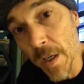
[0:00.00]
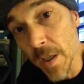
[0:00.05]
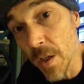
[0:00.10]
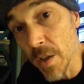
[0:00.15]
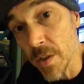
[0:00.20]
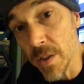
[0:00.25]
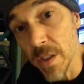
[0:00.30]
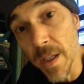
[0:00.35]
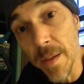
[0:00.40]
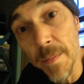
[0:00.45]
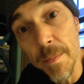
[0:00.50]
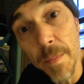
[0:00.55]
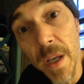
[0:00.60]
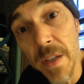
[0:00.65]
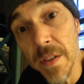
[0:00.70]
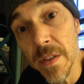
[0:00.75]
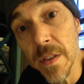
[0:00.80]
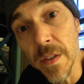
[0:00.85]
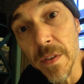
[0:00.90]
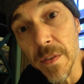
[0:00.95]
because he
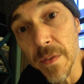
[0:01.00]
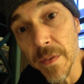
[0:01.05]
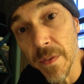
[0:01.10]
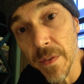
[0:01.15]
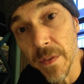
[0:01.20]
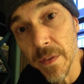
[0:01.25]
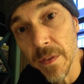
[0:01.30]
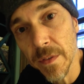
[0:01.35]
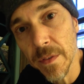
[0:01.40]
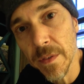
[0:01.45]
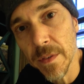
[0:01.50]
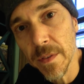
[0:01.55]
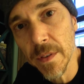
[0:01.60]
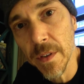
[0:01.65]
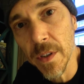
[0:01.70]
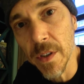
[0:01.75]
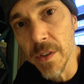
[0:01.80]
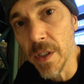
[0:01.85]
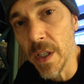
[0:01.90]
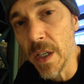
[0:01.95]
must have
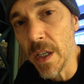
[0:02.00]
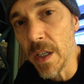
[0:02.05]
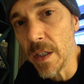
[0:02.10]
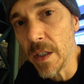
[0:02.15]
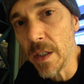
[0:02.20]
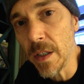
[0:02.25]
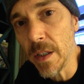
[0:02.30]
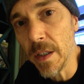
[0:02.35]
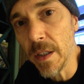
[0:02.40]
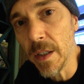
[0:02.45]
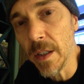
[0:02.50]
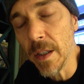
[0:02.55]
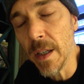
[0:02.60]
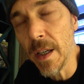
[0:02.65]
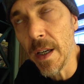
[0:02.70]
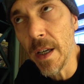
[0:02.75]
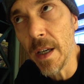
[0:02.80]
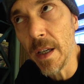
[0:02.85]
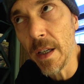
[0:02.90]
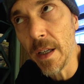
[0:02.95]
because he
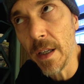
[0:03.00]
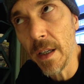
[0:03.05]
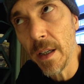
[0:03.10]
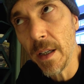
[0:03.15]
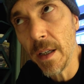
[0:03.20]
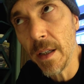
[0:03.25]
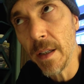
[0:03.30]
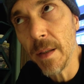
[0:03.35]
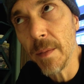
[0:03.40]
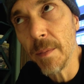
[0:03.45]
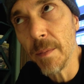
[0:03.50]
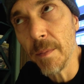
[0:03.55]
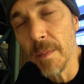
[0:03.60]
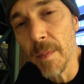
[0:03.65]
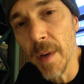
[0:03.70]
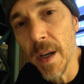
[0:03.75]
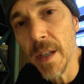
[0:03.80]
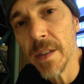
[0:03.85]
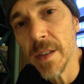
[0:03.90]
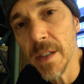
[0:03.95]
he
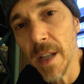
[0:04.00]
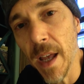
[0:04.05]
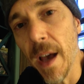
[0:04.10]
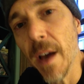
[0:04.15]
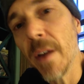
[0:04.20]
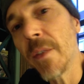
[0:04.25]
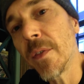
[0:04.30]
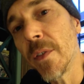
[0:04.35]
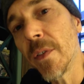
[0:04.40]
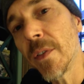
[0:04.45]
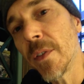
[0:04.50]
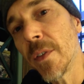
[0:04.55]
must have